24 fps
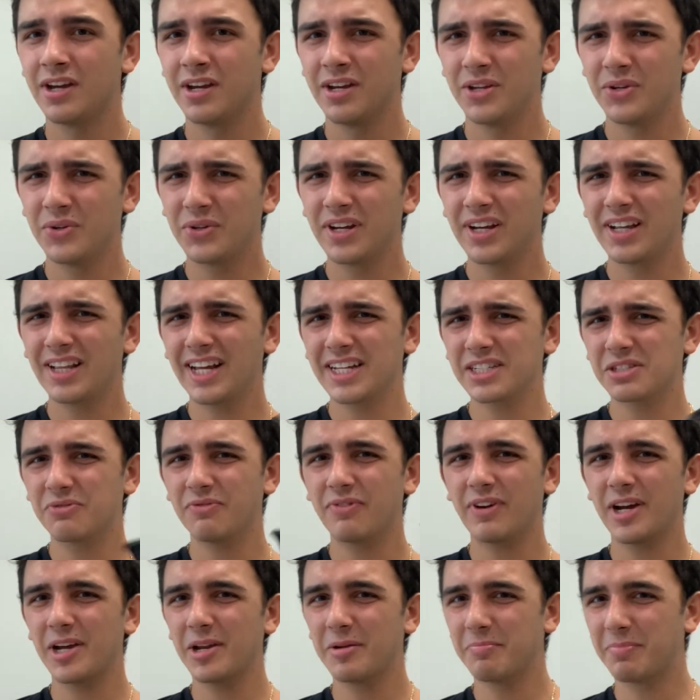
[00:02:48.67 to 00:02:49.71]
You can
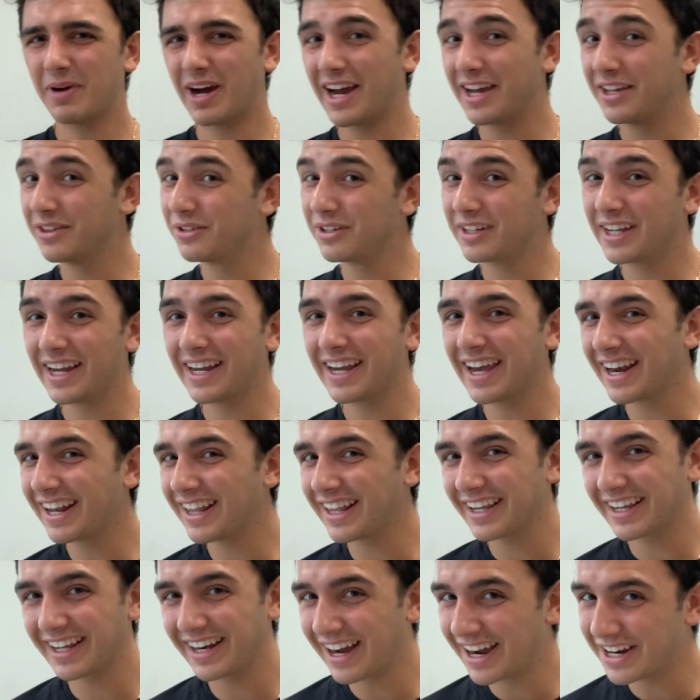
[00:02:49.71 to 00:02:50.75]
classify it by looking kind of
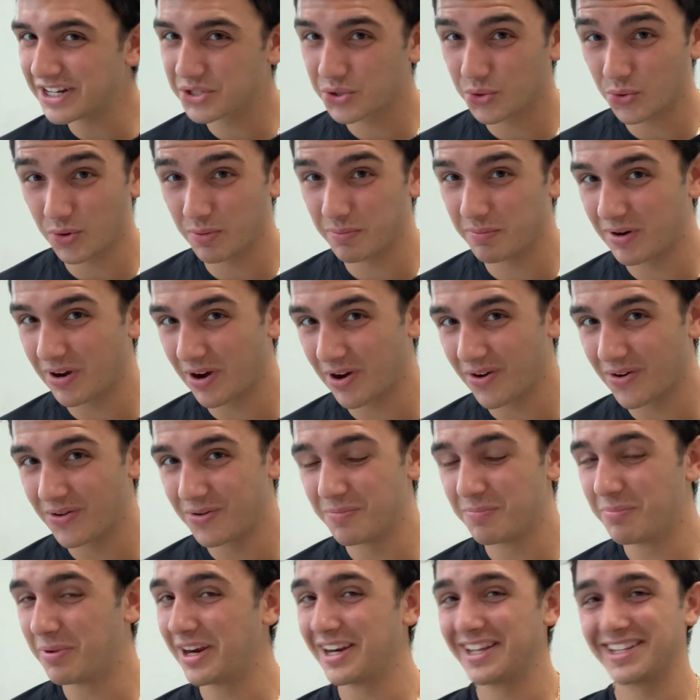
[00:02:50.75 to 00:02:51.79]
like an ice cream cone,
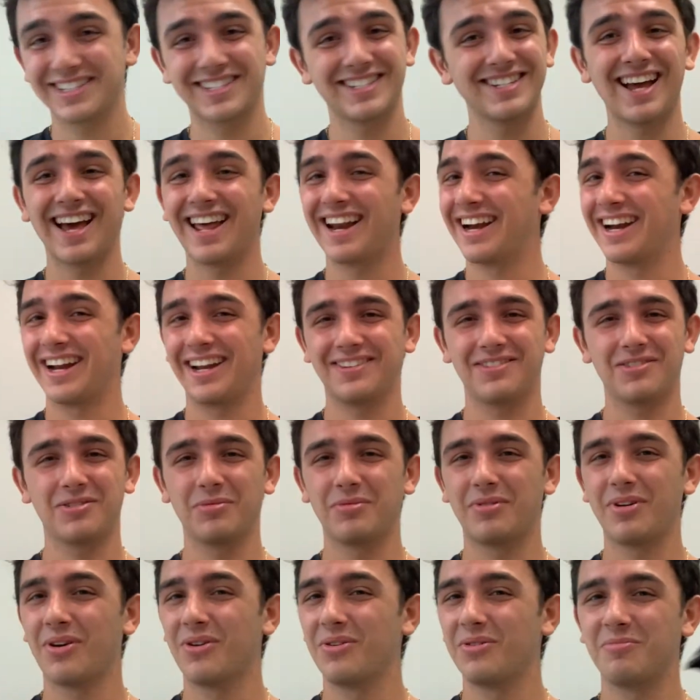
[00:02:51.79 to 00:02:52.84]
but it's not an ice cream
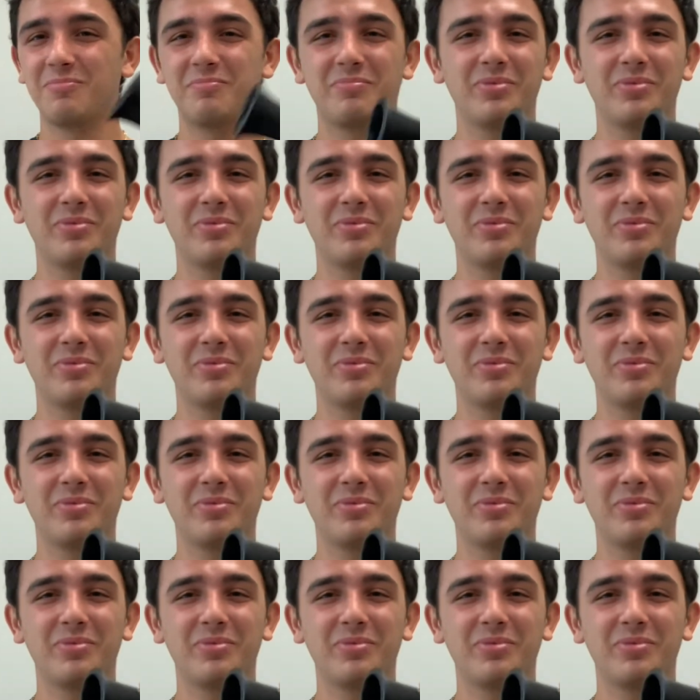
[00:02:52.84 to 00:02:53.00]
cone.